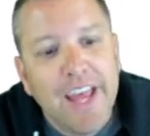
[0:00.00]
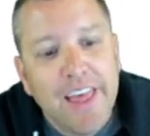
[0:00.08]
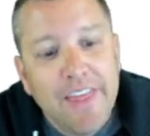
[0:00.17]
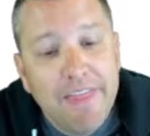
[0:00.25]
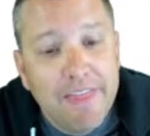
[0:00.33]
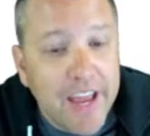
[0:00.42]

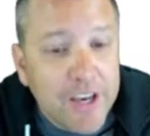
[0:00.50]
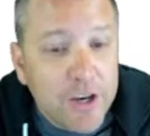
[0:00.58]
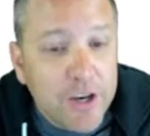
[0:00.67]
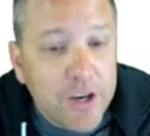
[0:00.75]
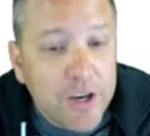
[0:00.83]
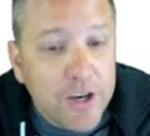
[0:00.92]
Then you
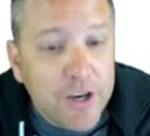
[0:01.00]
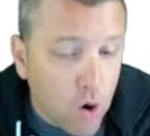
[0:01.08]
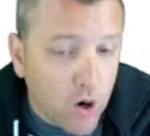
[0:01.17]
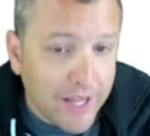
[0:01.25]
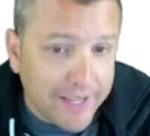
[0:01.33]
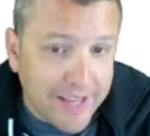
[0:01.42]
need to
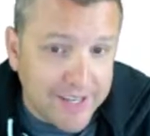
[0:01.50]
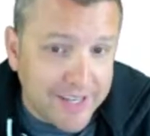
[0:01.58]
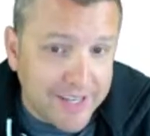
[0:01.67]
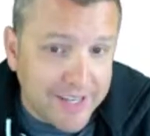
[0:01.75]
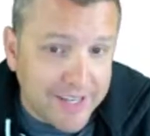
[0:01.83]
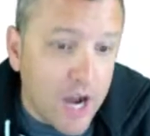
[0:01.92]
correlate that
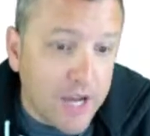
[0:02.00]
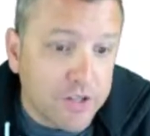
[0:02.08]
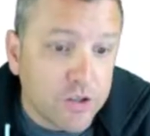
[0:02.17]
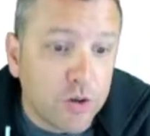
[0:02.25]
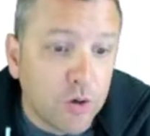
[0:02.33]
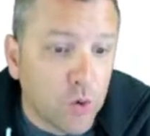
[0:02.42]
data
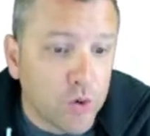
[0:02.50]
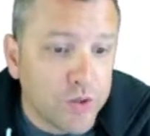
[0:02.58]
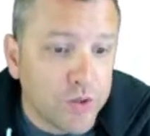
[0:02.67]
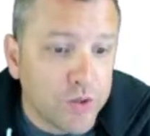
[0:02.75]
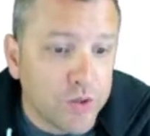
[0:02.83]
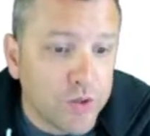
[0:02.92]
across
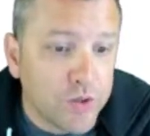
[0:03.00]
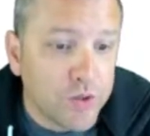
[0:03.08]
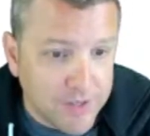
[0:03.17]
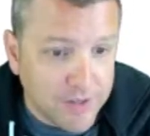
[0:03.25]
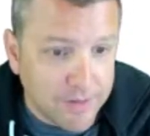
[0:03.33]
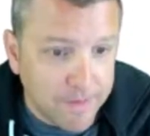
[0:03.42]
tools and
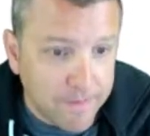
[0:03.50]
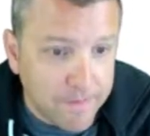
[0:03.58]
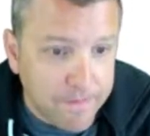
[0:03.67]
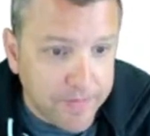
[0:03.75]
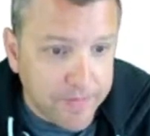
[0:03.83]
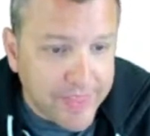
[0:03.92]
teams.
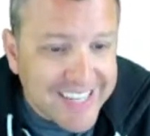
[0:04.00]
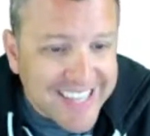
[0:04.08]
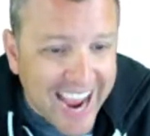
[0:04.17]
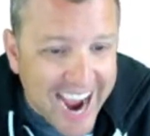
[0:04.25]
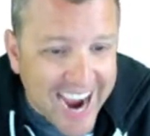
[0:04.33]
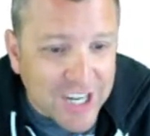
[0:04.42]
This
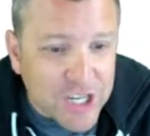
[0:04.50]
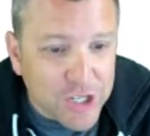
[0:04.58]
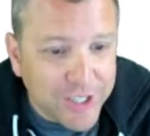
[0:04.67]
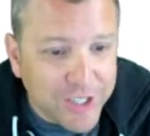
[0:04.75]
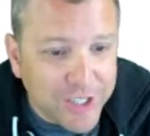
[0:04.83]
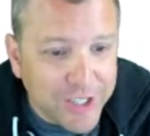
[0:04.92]

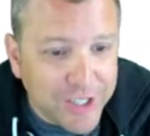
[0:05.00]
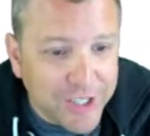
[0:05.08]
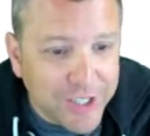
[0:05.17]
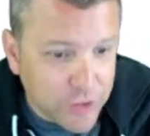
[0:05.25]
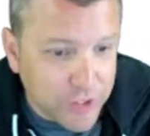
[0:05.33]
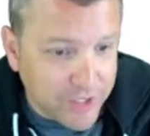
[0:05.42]
actually is the
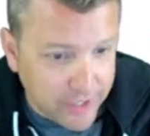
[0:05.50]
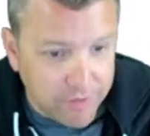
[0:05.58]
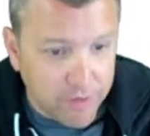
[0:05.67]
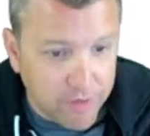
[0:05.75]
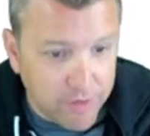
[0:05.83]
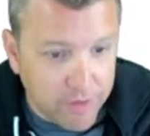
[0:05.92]
most
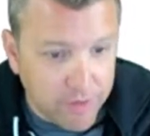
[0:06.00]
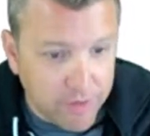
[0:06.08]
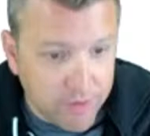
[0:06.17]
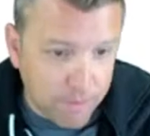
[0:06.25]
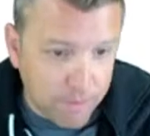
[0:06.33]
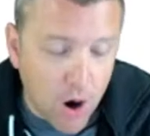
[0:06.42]
difficult
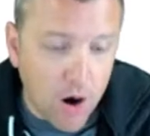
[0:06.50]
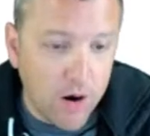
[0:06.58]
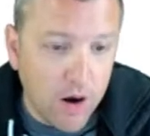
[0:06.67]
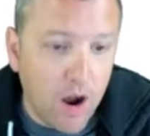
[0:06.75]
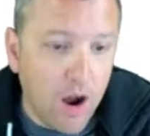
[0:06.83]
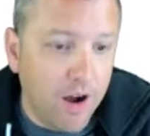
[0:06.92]
part
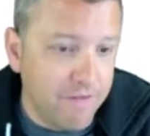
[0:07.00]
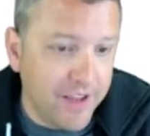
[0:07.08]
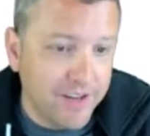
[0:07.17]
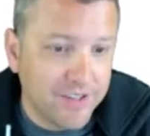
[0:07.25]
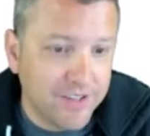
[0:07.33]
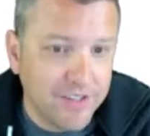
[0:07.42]
of
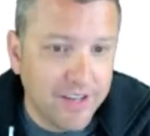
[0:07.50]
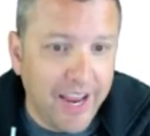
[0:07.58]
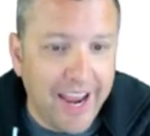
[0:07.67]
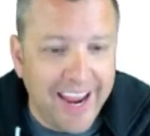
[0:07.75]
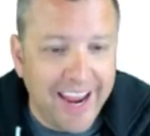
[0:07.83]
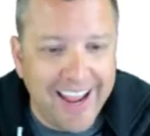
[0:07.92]
this.
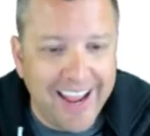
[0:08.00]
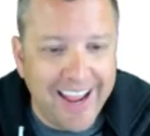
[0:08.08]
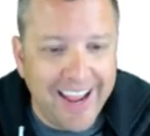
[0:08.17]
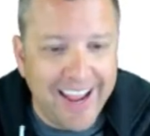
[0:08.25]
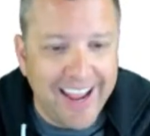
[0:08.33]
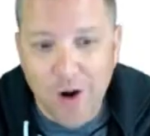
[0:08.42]

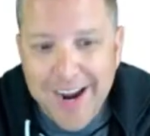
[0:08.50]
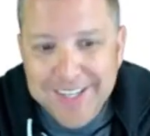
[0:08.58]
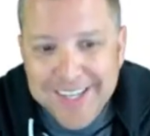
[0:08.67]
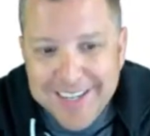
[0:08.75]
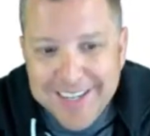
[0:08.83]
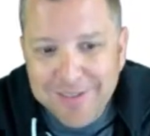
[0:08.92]
And why is
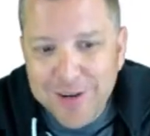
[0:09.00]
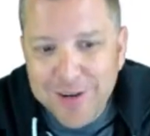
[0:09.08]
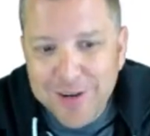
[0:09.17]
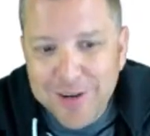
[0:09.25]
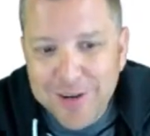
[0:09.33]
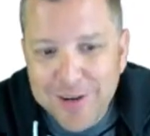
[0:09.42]
it
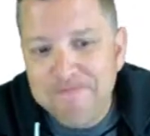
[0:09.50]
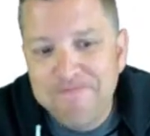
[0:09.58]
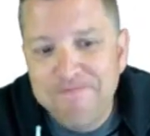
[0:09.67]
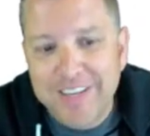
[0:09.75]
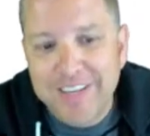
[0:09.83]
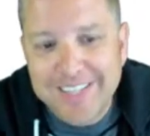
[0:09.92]
difficult?
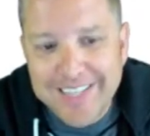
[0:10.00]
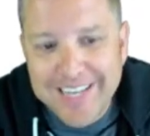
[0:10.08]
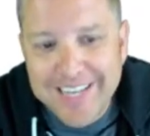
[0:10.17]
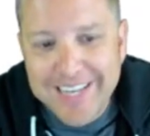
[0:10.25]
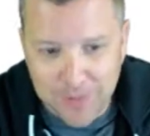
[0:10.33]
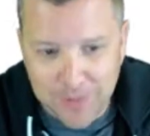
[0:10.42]
It's a
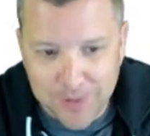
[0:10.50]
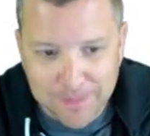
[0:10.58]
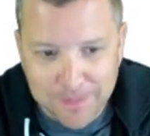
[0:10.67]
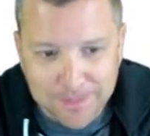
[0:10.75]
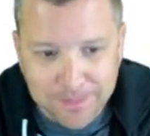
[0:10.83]
data problem.